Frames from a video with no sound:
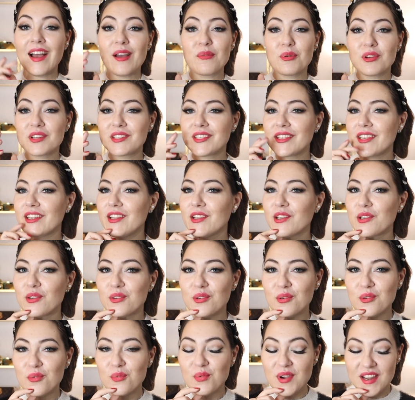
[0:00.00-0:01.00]
I'm not kidding
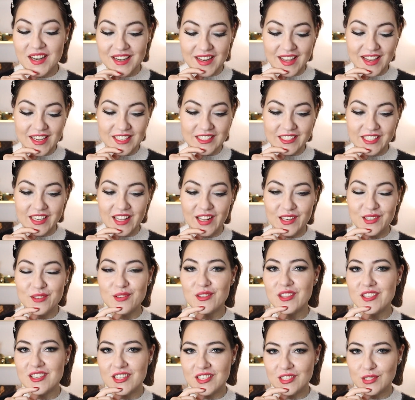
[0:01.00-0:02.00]
you when I tell
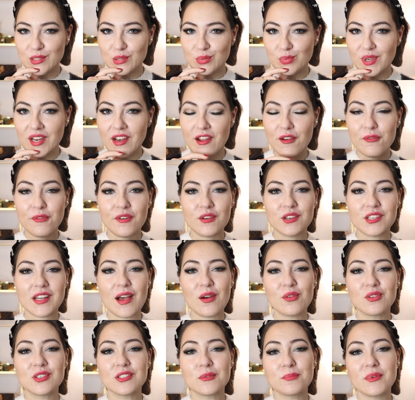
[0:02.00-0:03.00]
you this. When I found
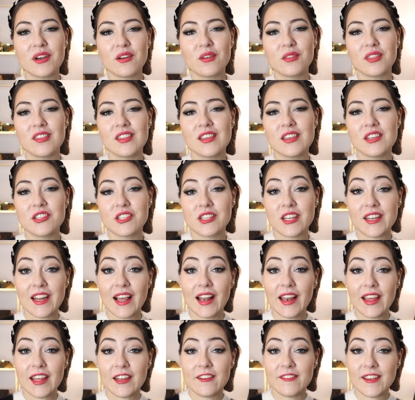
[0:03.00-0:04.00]
out about the
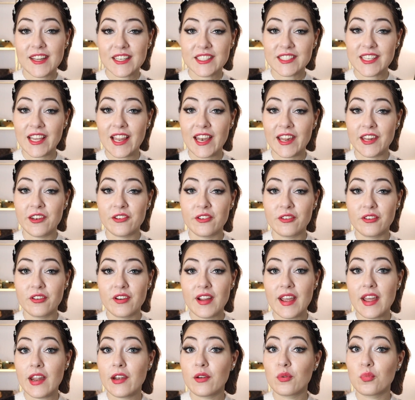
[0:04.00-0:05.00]
Chanel Advent
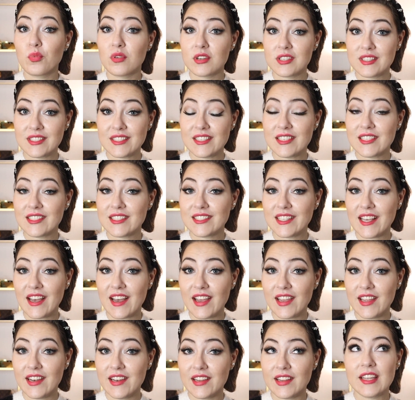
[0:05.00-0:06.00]
Calendar and what's
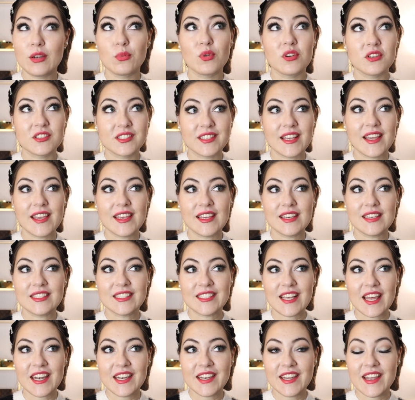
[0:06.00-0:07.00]
inside, it was a
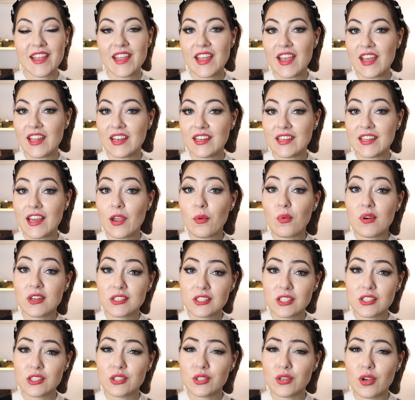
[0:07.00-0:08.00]
Sunday and I
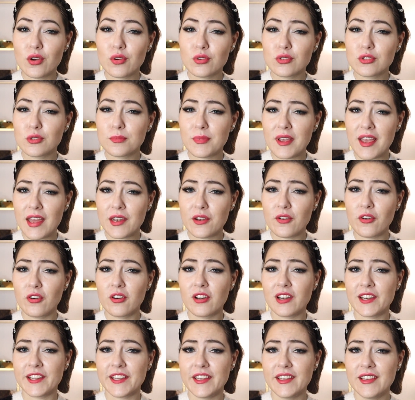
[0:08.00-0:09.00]
wanted to go to bed
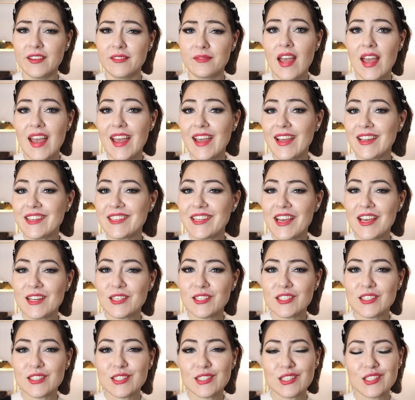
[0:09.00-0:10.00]
early and I
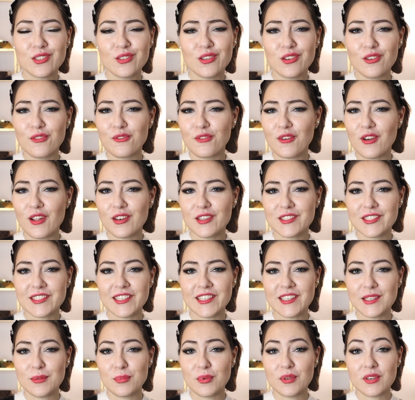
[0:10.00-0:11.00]
just couldn't fall
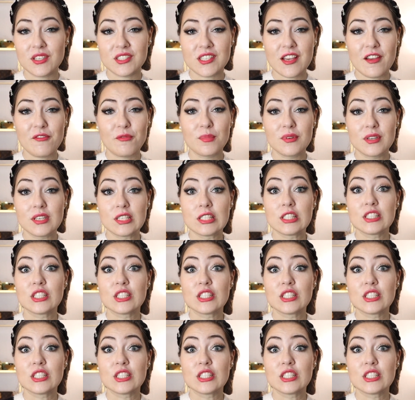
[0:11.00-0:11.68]
asleep because I've been